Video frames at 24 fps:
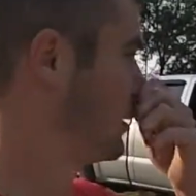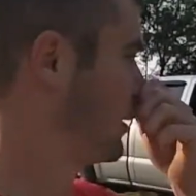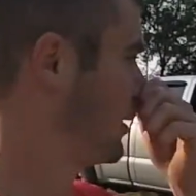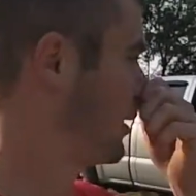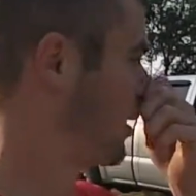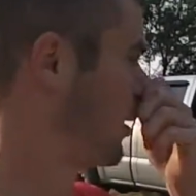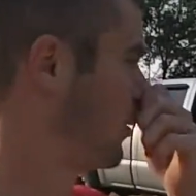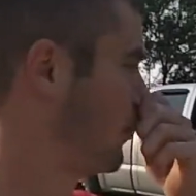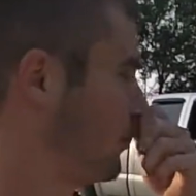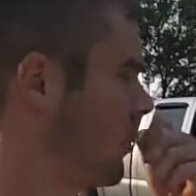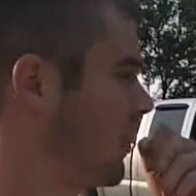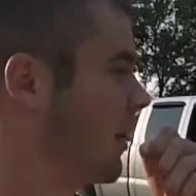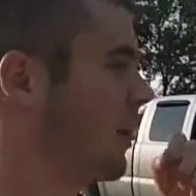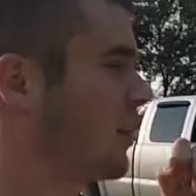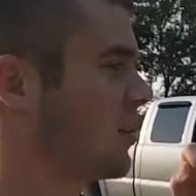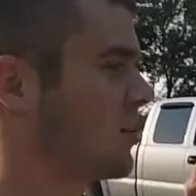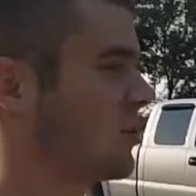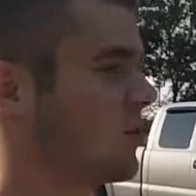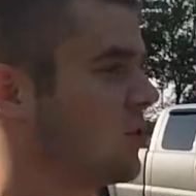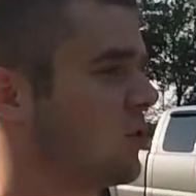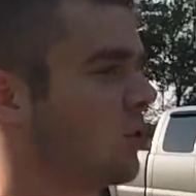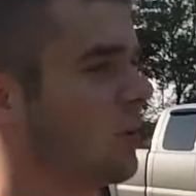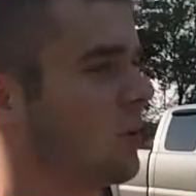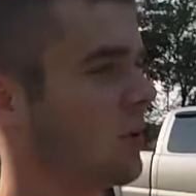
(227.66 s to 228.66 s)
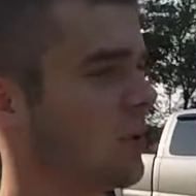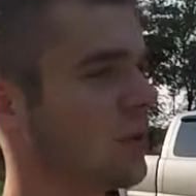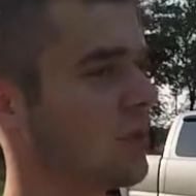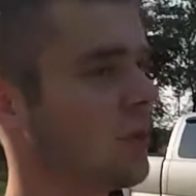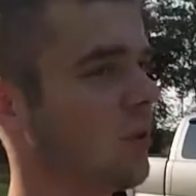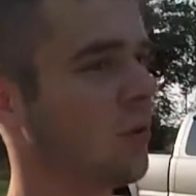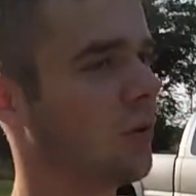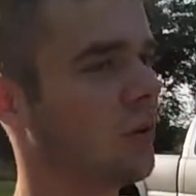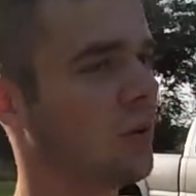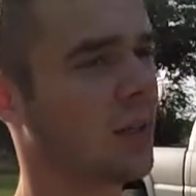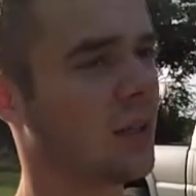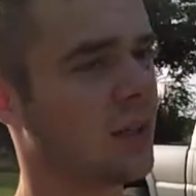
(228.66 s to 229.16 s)
um, not super
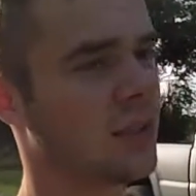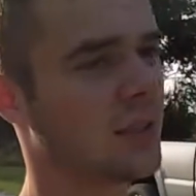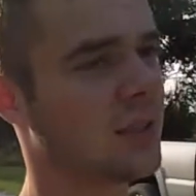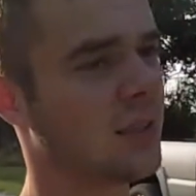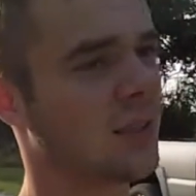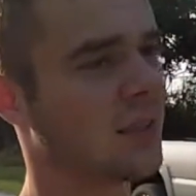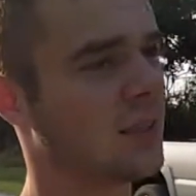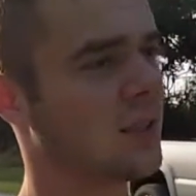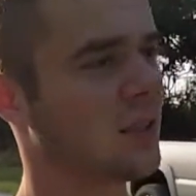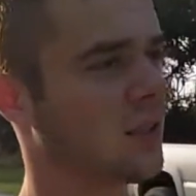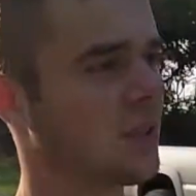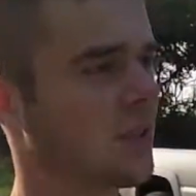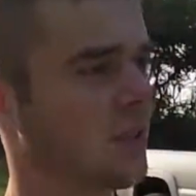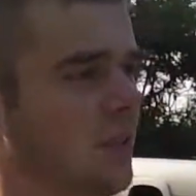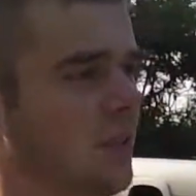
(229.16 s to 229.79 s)
stoked on a six inch